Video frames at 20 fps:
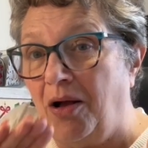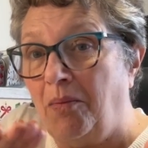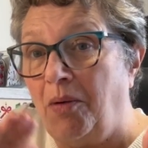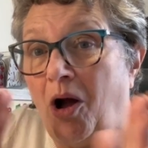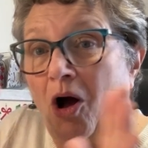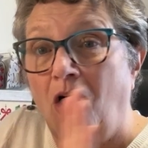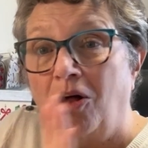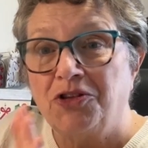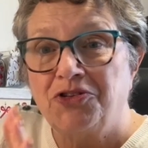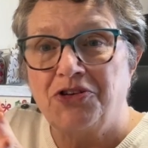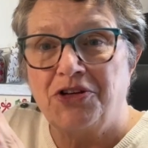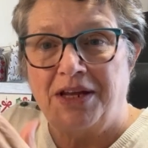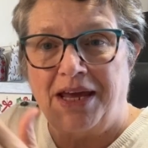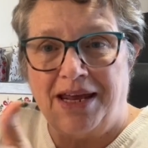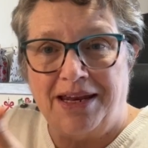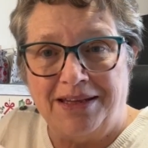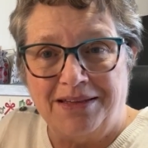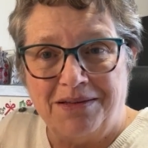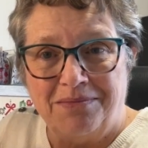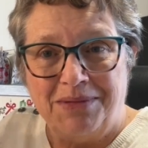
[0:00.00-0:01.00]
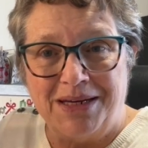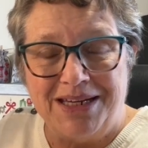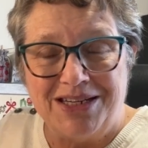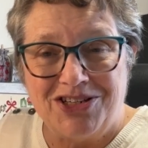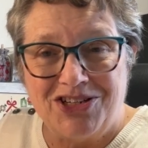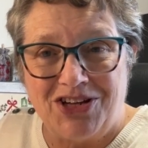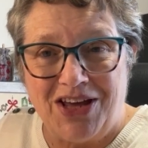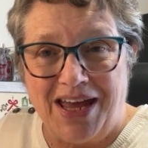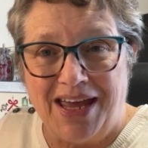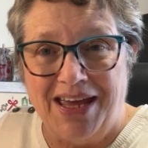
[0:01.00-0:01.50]
alternating them
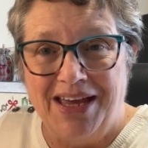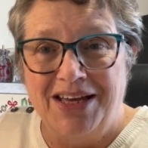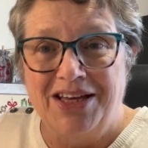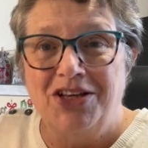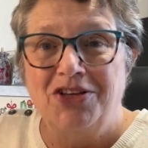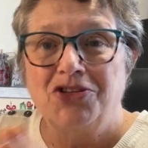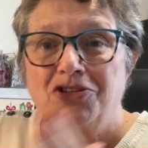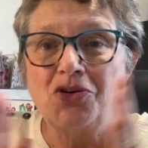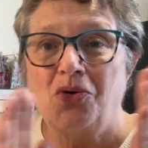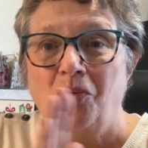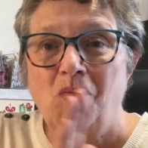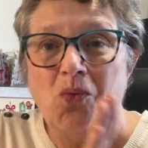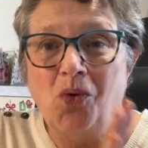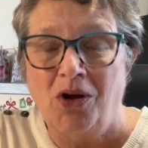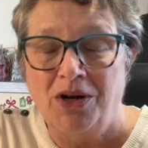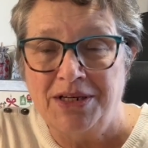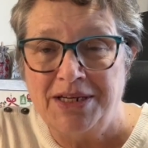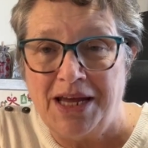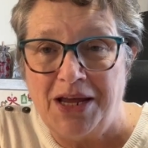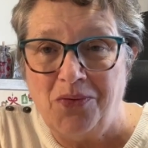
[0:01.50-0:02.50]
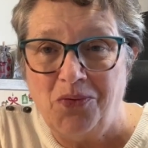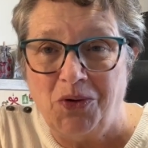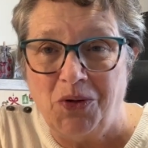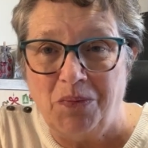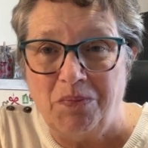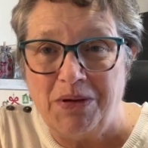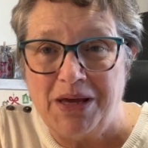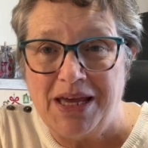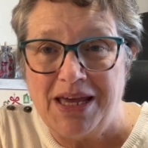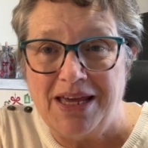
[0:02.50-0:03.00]
each day. So one day will
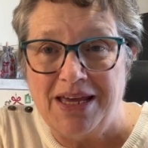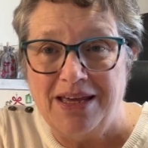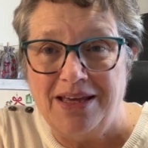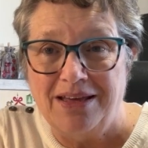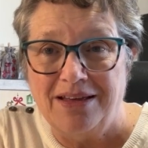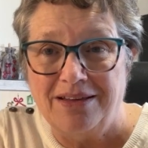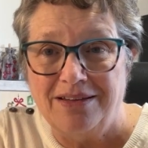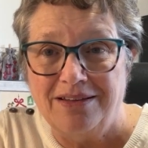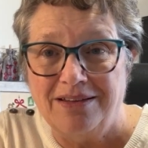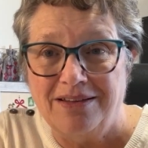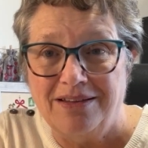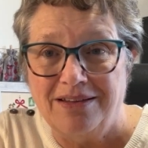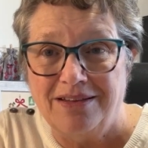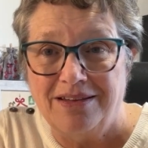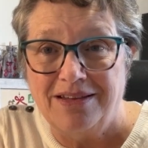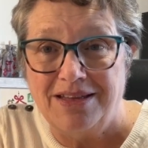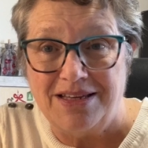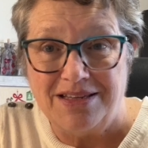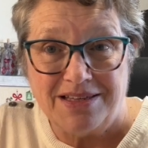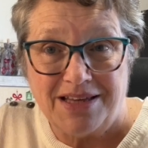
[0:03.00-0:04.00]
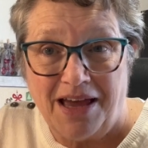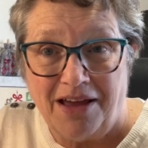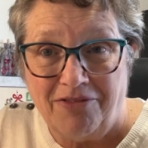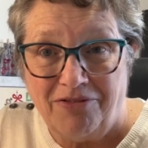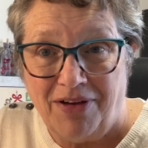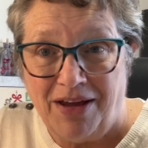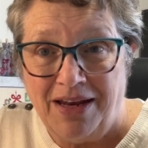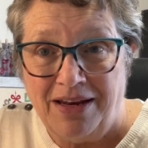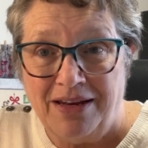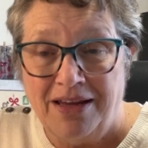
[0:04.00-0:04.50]
be this
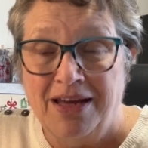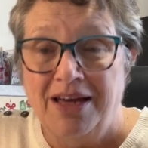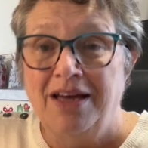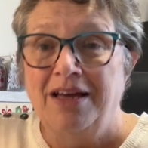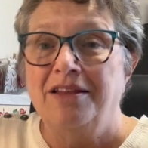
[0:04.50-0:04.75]
advent,